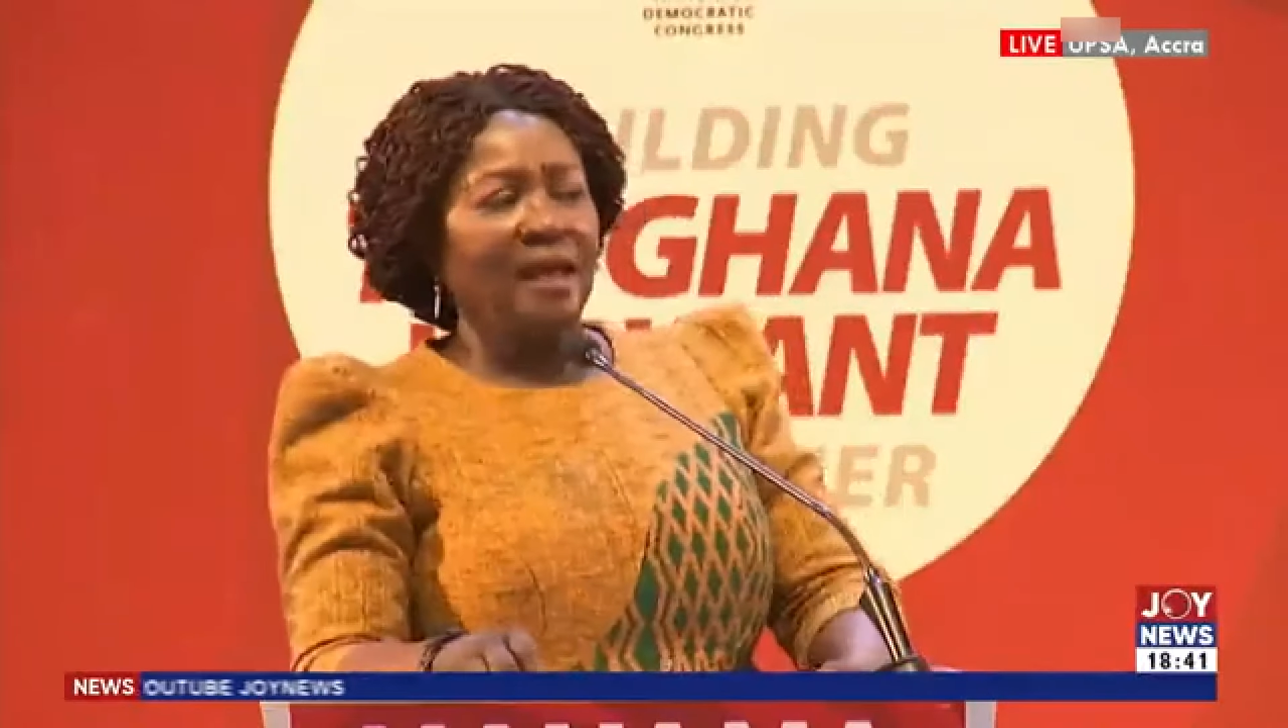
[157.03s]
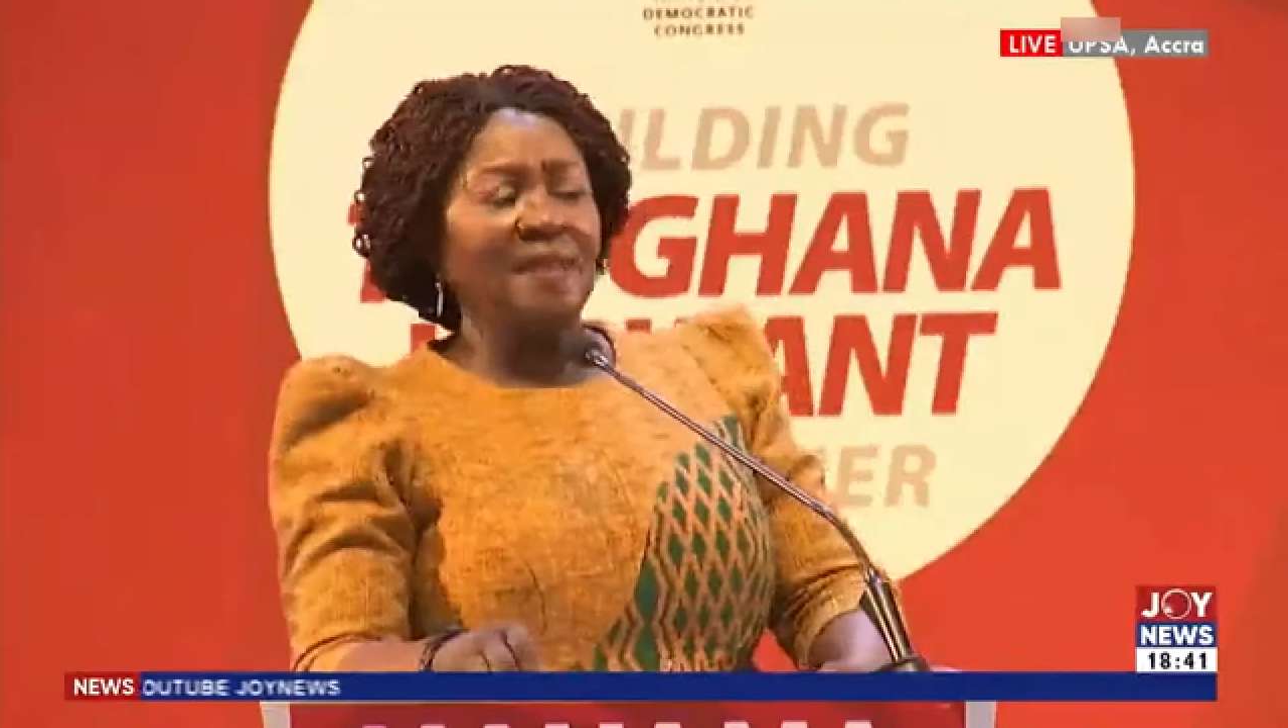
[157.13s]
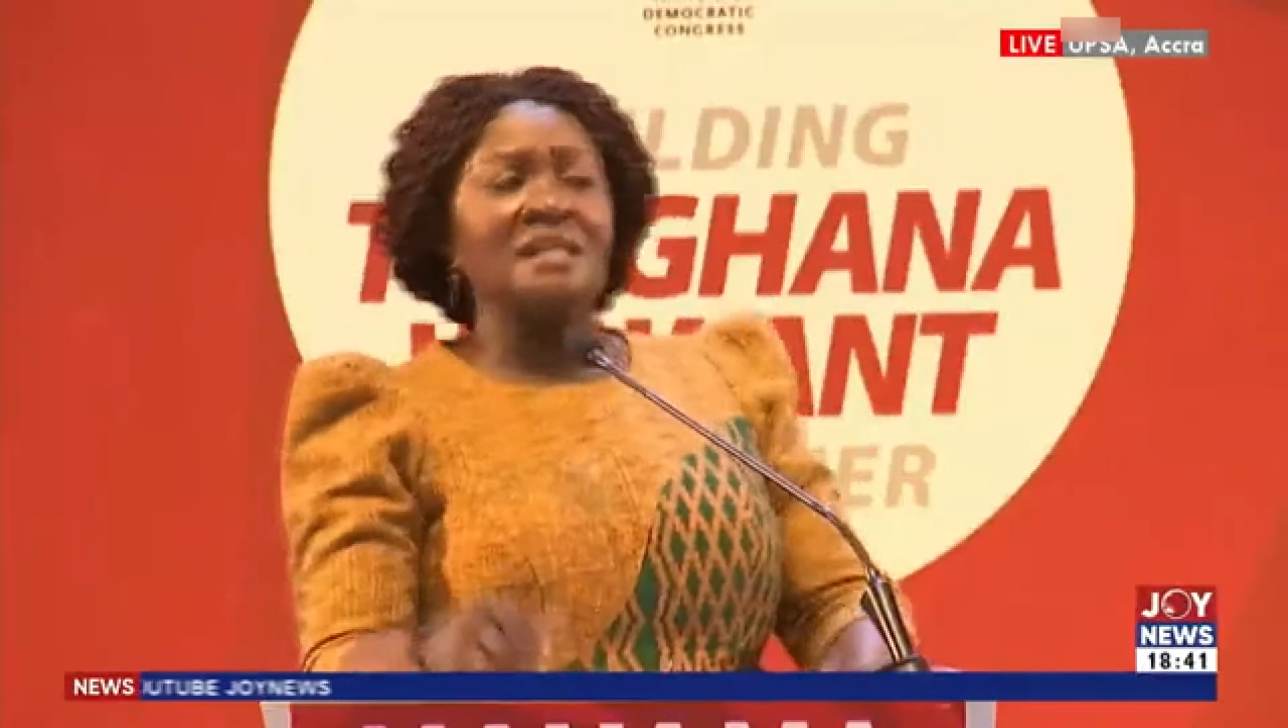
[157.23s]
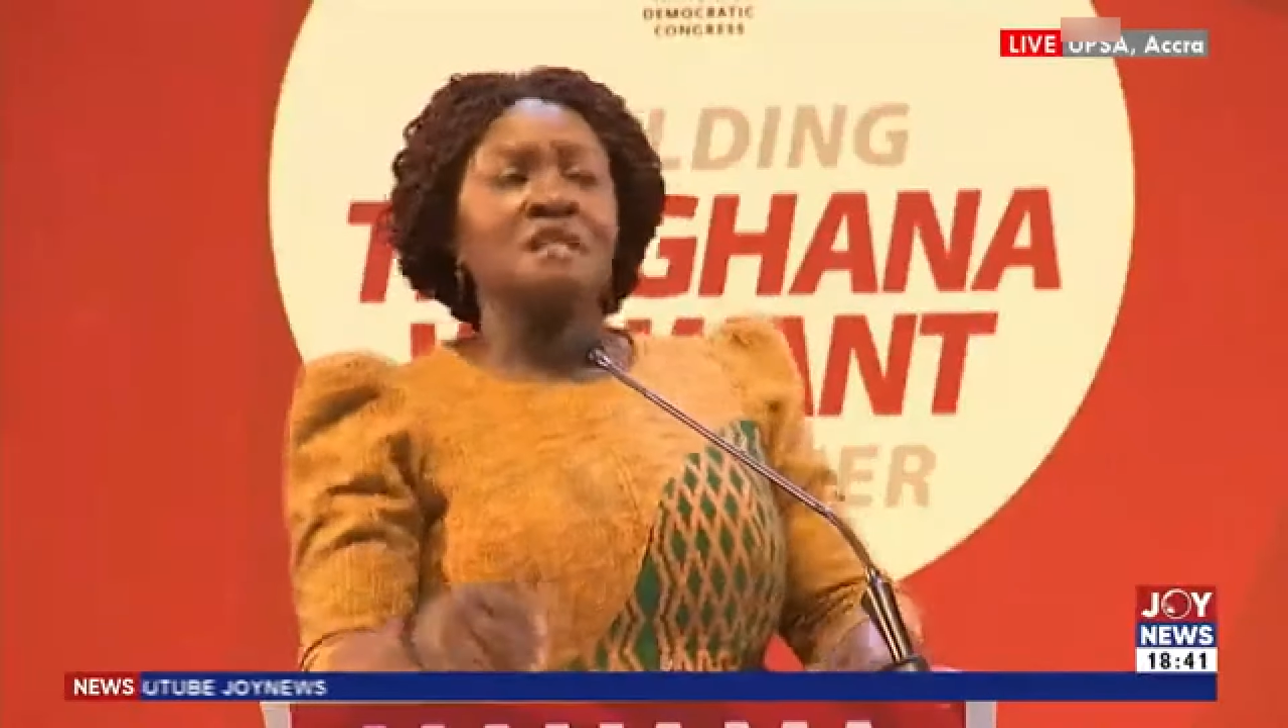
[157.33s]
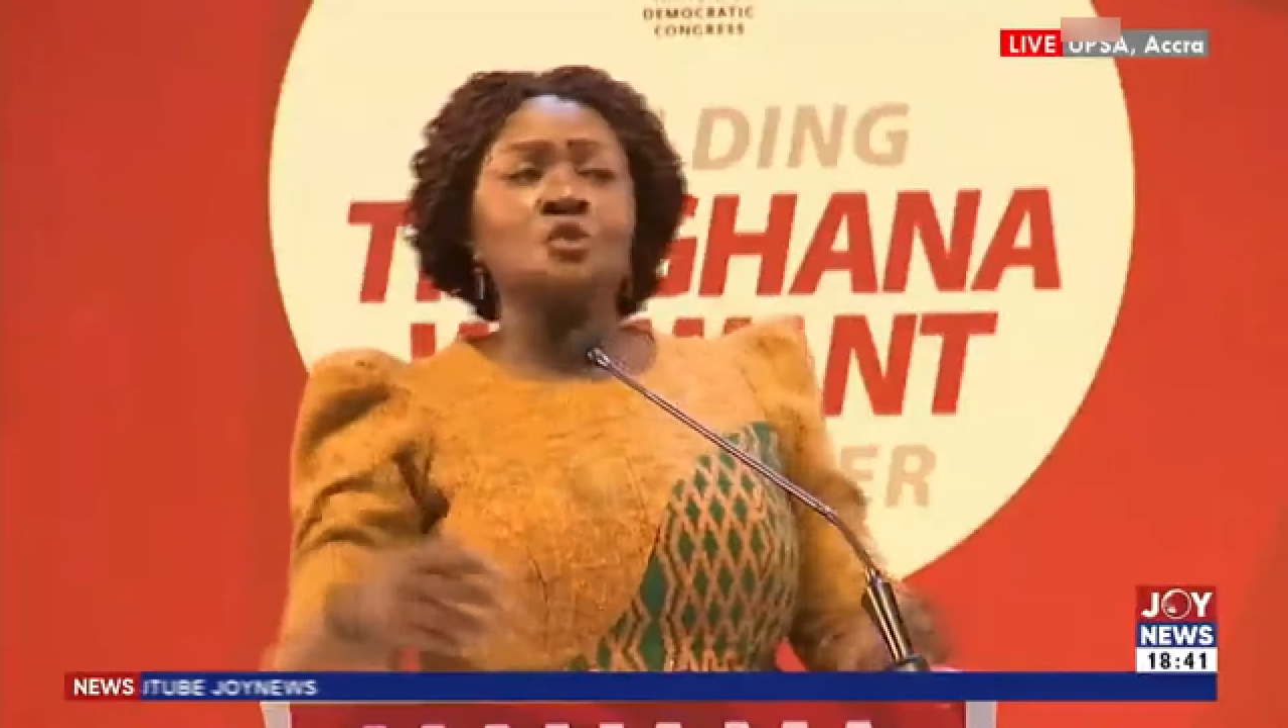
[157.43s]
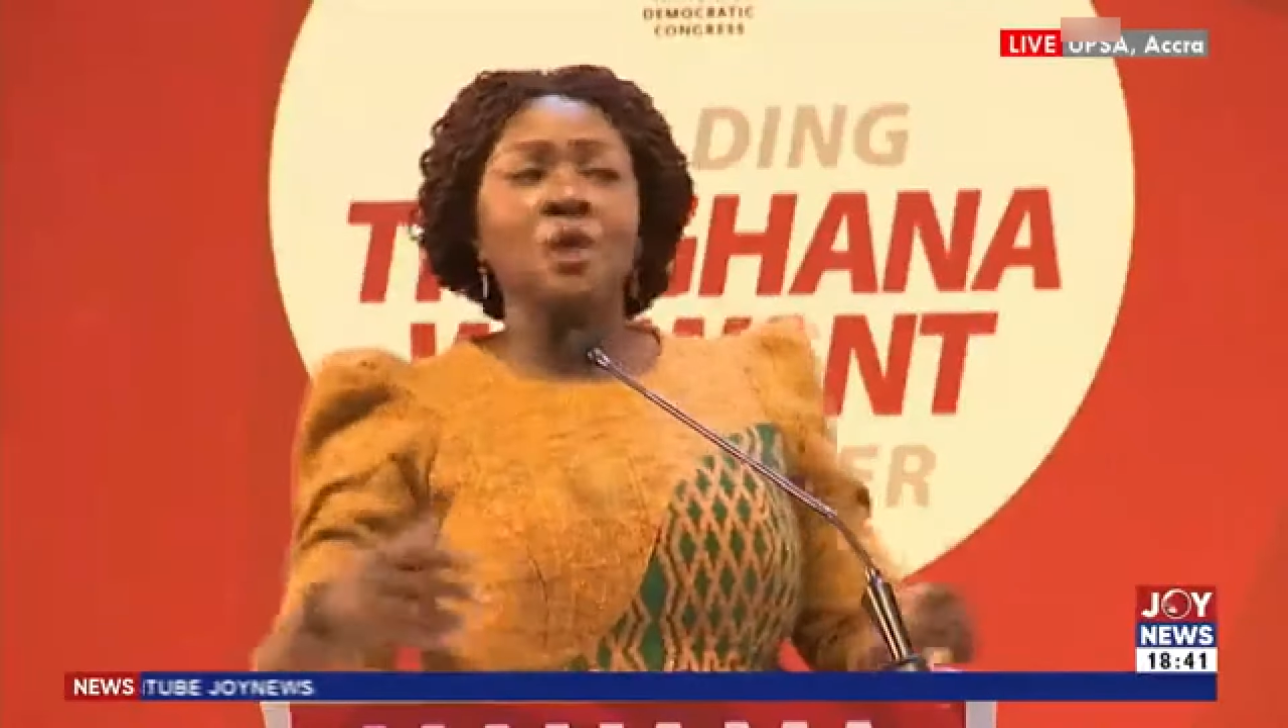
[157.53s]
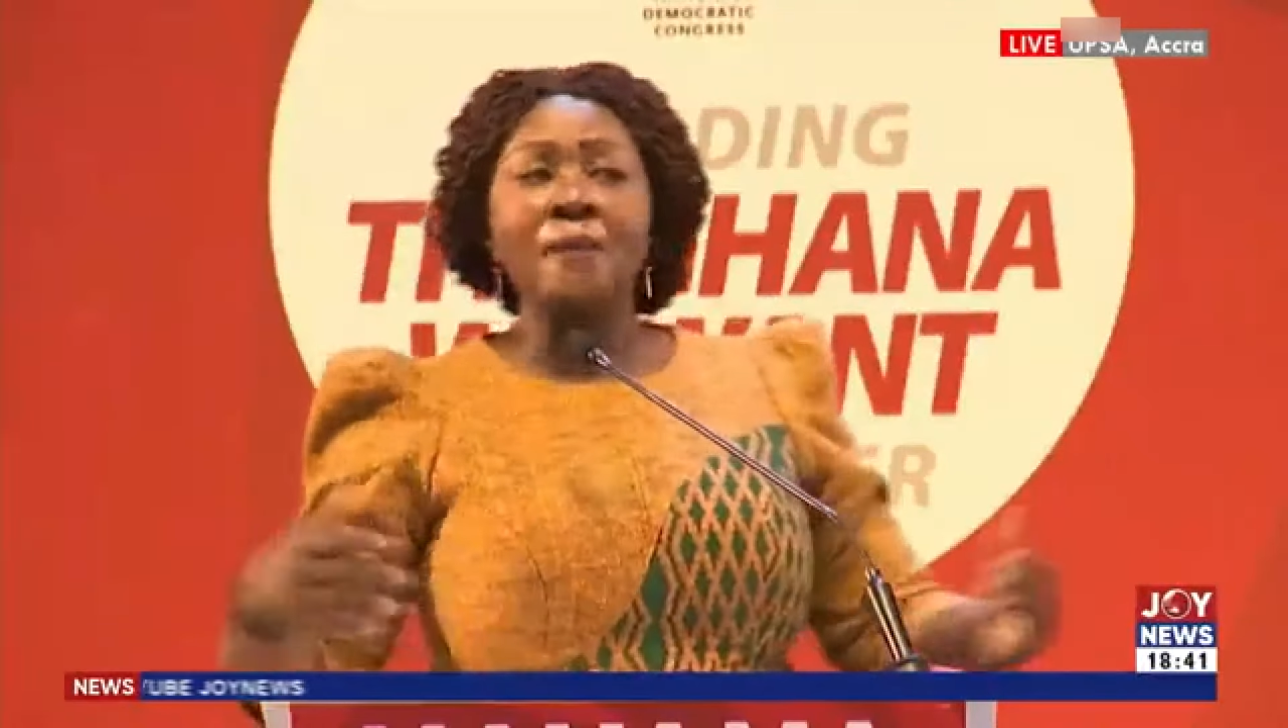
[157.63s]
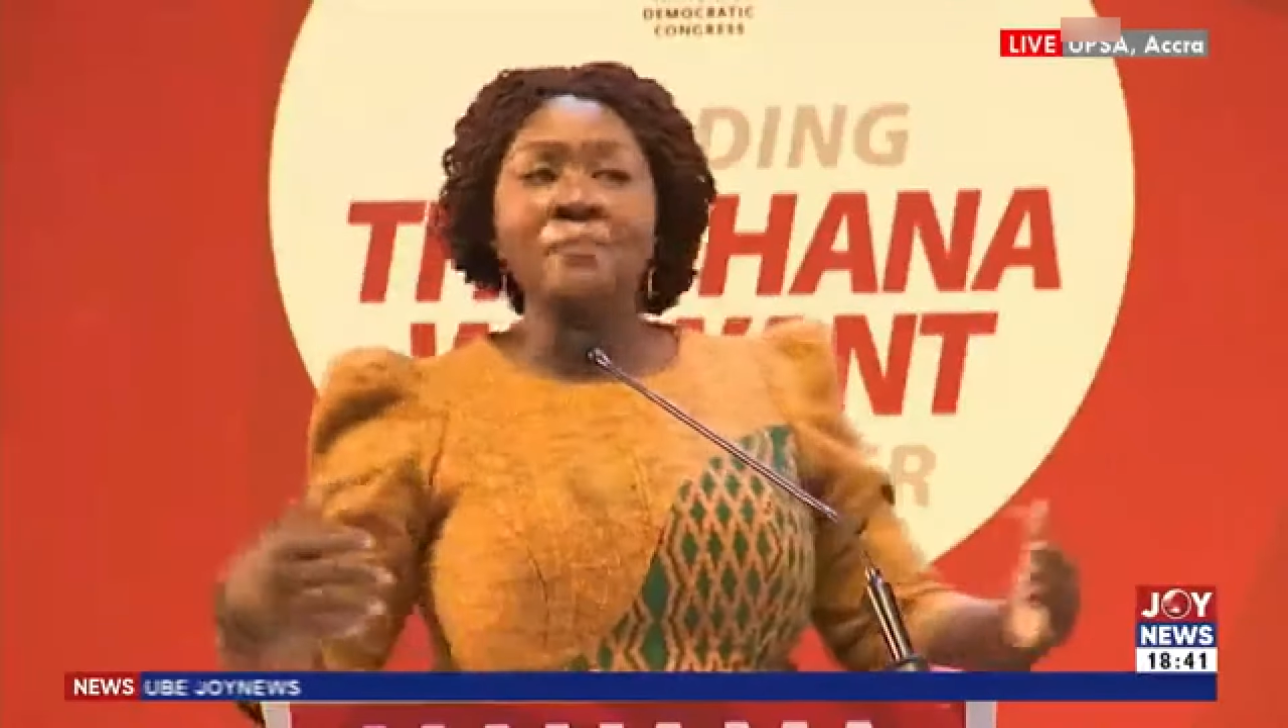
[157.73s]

It is to